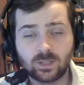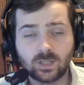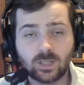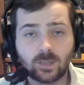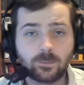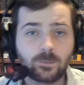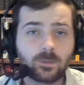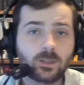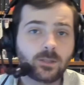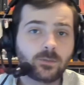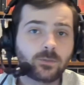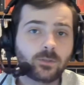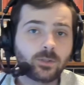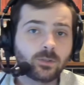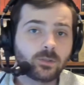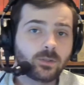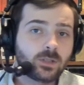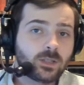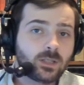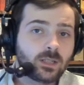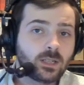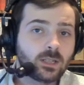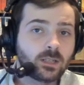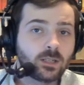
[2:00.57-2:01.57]
uplift you'll
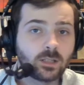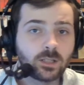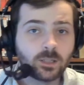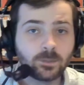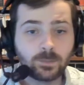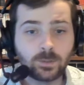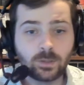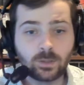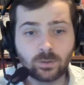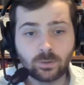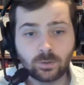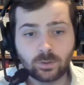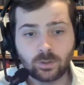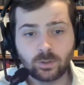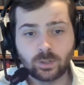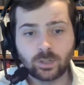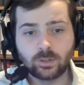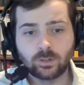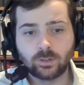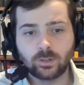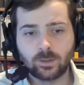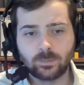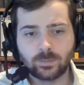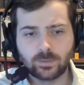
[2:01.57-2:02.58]
see in a computer in terms of